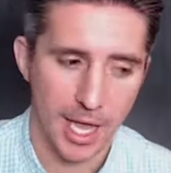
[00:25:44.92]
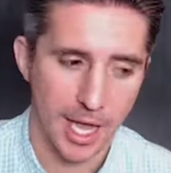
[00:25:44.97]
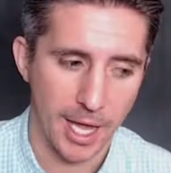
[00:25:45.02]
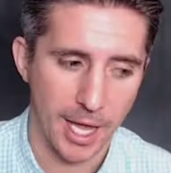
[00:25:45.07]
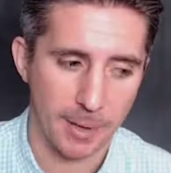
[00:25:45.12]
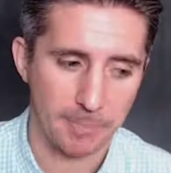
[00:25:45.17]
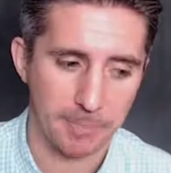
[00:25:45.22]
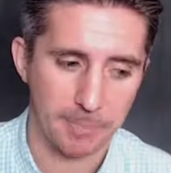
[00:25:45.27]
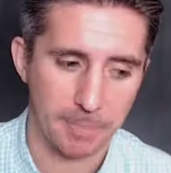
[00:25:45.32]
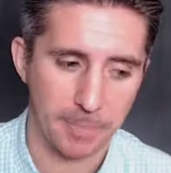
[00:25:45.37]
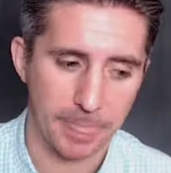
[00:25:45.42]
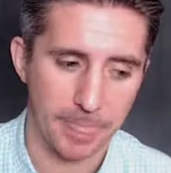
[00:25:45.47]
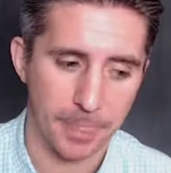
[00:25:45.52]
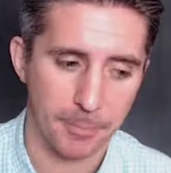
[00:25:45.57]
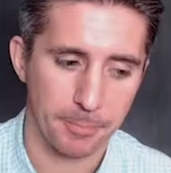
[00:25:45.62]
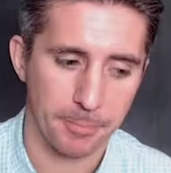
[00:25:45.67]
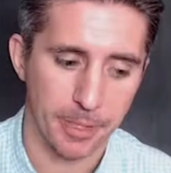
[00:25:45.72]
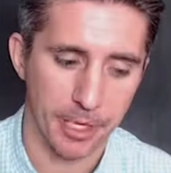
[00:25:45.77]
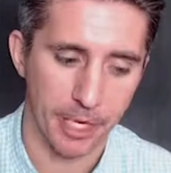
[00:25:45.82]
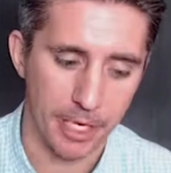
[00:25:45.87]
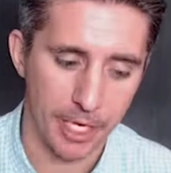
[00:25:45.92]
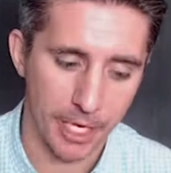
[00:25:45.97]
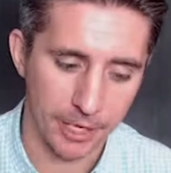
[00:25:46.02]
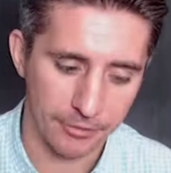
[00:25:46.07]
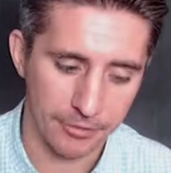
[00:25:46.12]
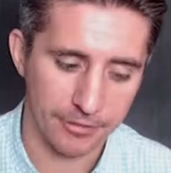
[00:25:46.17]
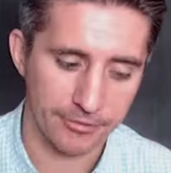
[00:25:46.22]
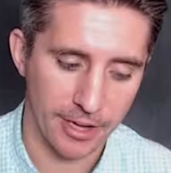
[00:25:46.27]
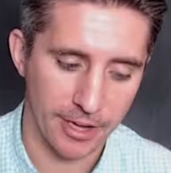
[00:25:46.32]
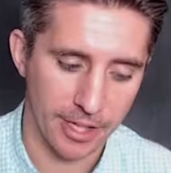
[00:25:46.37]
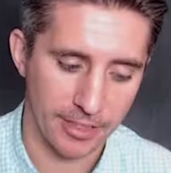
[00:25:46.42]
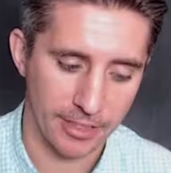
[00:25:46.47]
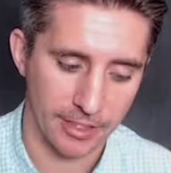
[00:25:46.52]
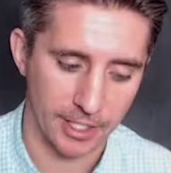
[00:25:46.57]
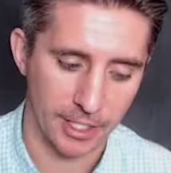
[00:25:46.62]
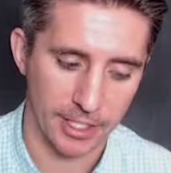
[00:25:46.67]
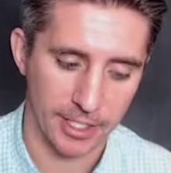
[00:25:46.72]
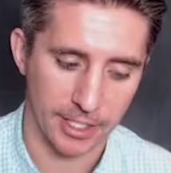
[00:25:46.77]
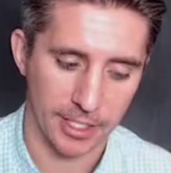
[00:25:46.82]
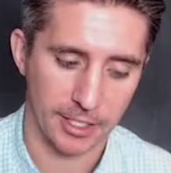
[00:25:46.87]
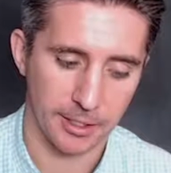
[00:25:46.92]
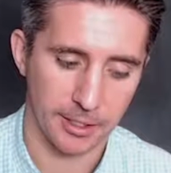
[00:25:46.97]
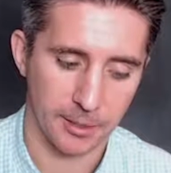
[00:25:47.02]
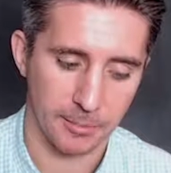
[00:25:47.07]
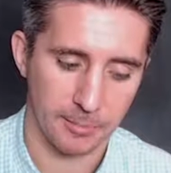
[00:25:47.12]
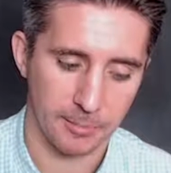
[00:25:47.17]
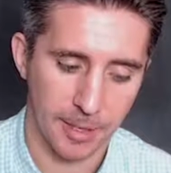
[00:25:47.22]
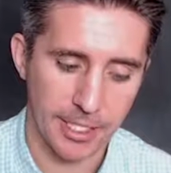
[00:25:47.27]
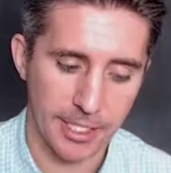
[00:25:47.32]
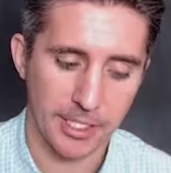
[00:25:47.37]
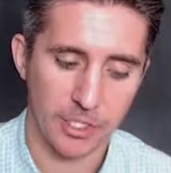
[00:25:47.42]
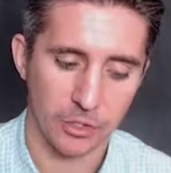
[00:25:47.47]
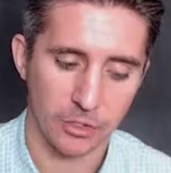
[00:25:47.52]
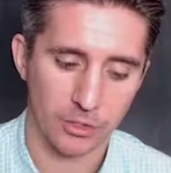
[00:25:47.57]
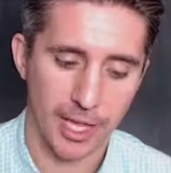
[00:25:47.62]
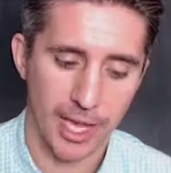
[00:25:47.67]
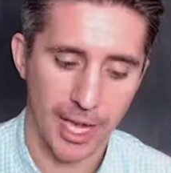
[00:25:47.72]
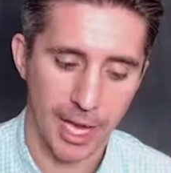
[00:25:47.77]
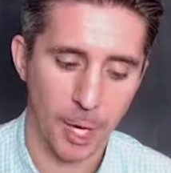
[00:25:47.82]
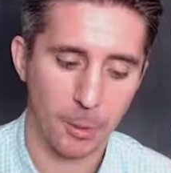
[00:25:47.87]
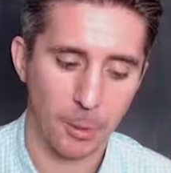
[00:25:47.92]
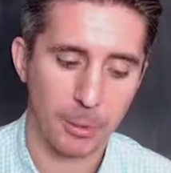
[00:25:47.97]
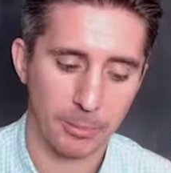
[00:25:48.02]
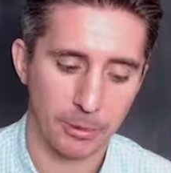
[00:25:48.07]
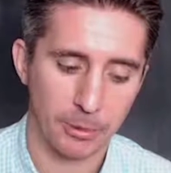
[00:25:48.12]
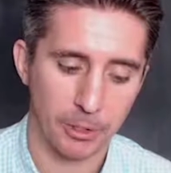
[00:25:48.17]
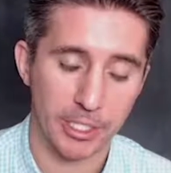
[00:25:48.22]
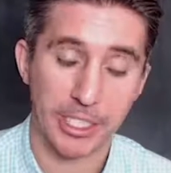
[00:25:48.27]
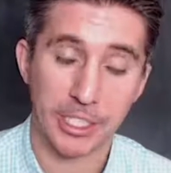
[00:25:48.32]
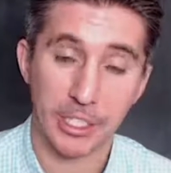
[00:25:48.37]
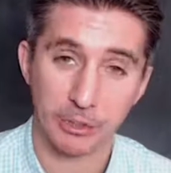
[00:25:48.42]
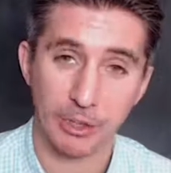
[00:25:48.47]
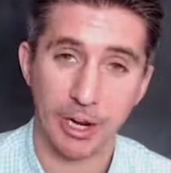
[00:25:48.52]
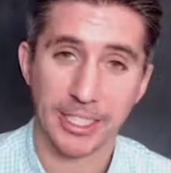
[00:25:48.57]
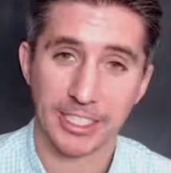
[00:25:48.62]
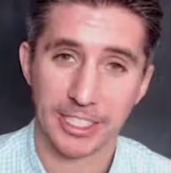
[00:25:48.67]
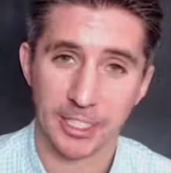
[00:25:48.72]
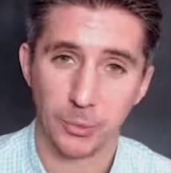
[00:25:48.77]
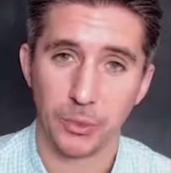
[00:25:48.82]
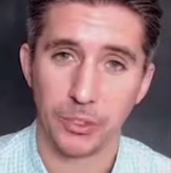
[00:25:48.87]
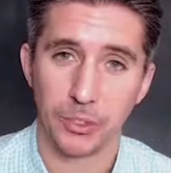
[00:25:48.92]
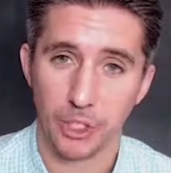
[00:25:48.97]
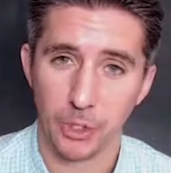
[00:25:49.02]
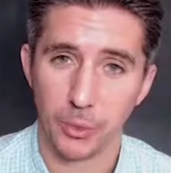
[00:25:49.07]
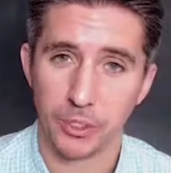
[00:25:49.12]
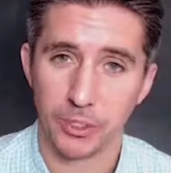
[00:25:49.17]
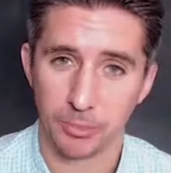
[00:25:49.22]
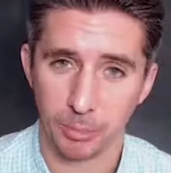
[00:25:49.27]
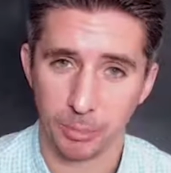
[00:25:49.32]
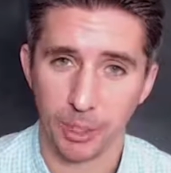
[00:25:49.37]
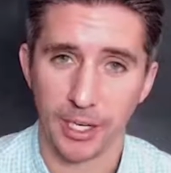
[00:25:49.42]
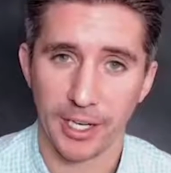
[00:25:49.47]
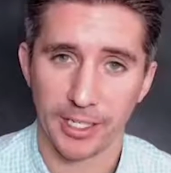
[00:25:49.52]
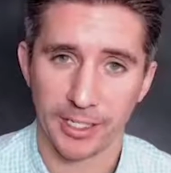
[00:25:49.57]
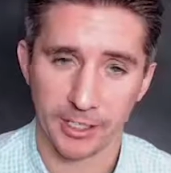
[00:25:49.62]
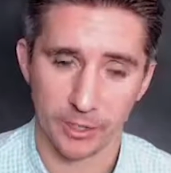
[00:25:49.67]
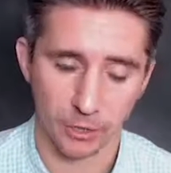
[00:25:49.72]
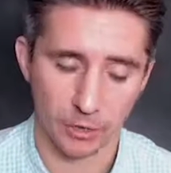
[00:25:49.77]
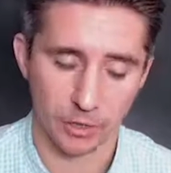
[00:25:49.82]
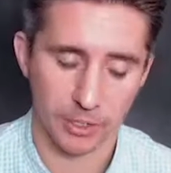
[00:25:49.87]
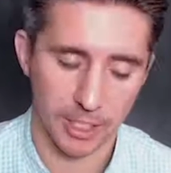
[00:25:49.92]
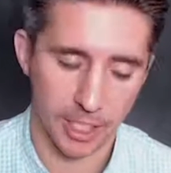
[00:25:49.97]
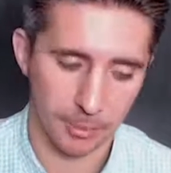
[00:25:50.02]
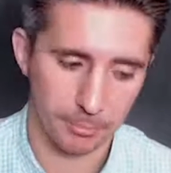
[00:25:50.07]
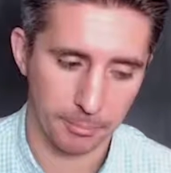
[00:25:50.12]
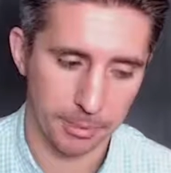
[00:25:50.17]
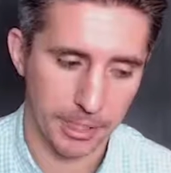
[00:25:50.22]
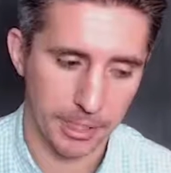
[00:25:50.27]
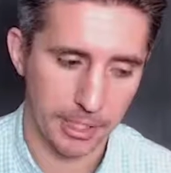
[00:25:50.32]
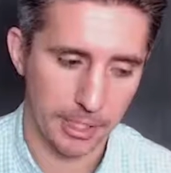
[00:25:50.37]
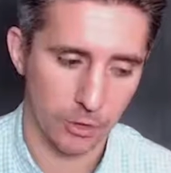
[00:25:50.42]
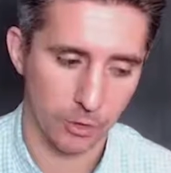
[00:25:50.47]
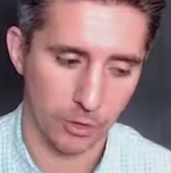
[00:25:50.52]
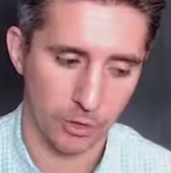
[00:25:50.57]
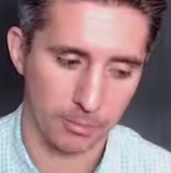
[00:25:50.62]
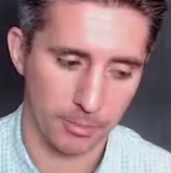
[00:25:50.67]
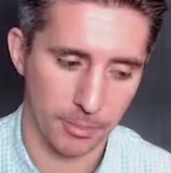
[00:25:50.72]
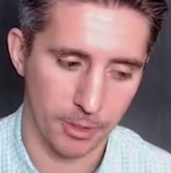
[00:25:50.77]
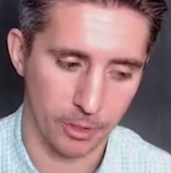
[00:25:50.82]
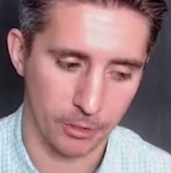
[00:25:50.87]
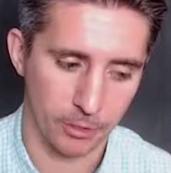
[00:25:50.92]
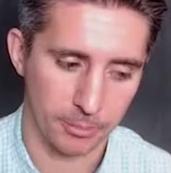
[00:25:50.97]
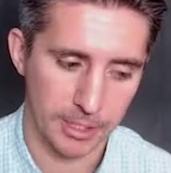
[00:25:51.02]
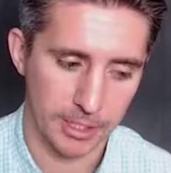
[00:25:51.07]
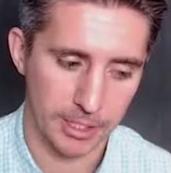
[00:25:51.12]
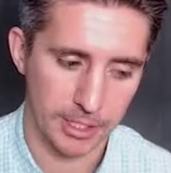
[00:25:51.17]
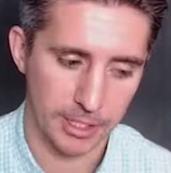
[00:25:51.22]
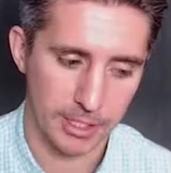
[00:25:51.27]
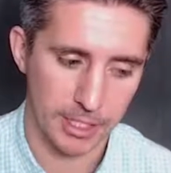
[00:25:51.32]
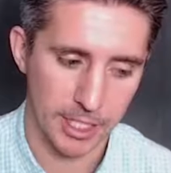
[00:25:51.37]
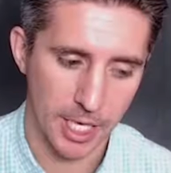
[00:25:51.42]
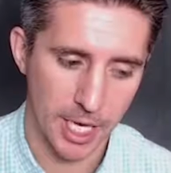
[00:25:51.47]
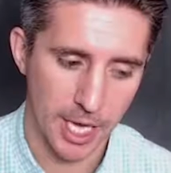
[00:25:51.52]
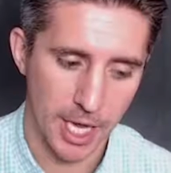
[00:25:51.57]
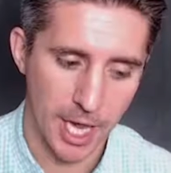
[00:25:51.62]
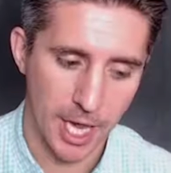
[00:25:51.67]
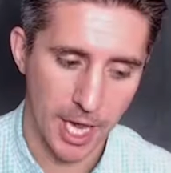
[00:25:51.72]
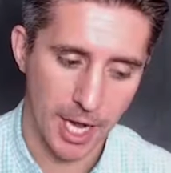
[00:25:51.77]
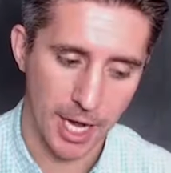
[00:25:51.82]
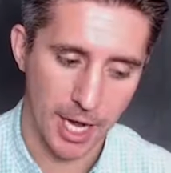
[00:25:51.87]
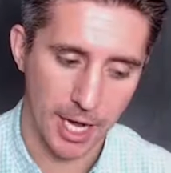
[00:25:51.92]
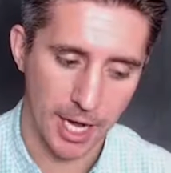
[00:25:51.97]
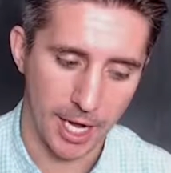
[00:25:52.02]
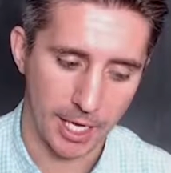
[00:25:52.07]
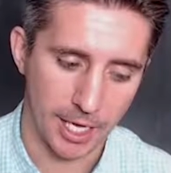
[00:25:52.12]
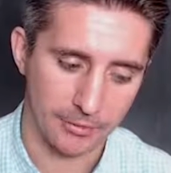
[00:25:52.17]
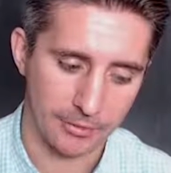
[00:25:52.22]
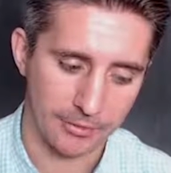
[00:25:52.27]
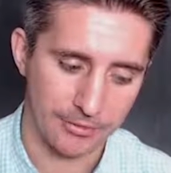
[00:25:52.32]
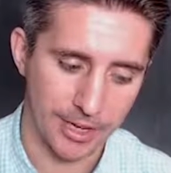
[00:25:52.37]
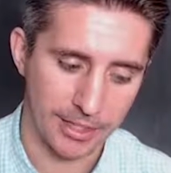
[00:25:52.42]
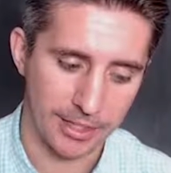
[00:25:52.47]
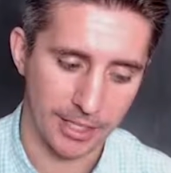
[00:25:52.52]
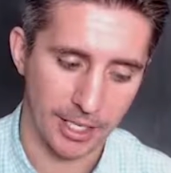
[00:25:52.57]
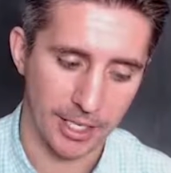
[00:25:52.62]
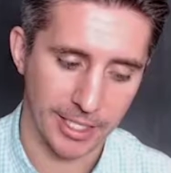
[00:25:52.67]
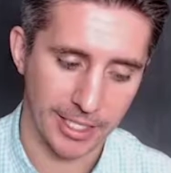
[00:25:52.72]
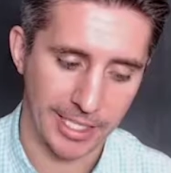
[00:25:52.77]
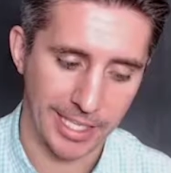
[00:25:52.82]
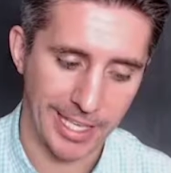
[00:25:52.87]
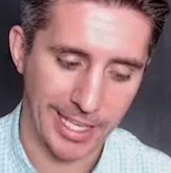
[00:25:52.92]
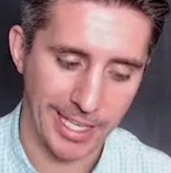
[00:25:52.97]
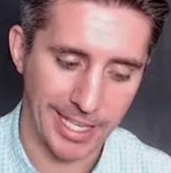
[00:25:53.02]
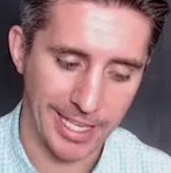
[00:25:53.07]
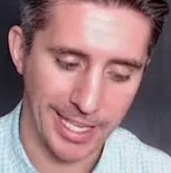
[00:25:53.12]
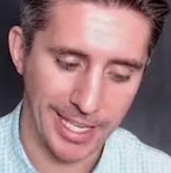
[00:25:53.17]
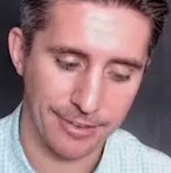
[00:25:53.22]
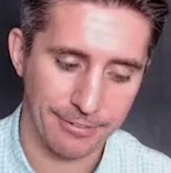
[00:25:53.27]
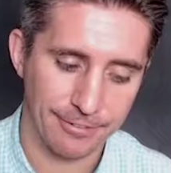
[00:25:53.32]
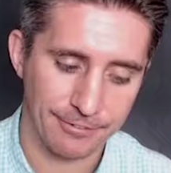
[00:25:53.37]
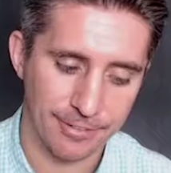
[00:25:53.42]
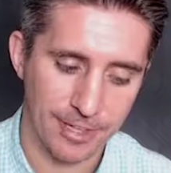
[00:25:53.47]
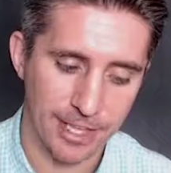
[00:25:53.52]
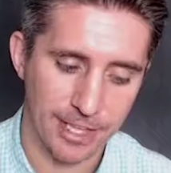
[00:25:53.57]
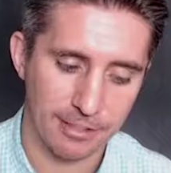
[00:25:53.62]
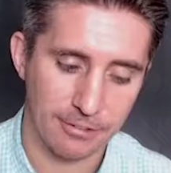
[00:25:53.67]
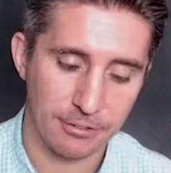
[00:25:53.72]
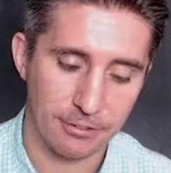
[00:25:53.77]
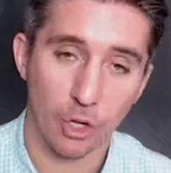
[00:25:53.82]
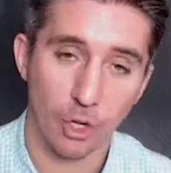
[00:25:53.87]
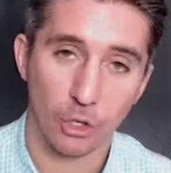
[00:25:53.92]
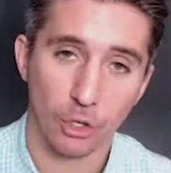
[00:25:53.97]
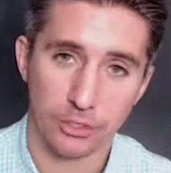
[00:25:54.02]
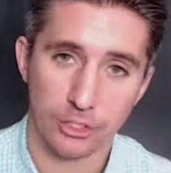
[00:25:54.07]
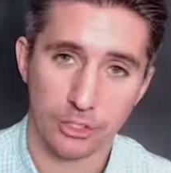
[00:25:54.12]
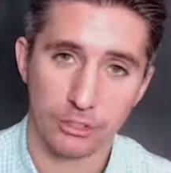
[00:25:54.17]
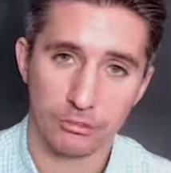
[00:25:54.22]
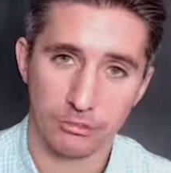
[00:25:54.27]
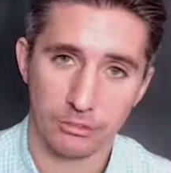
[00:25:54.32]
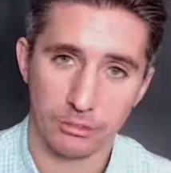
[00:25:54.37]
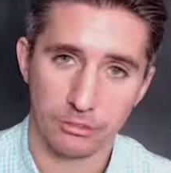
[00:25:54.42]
Um, but I love the fact that like based on how people are interacting with you as a brand or a company or, or a business, I love the fact that like if they're not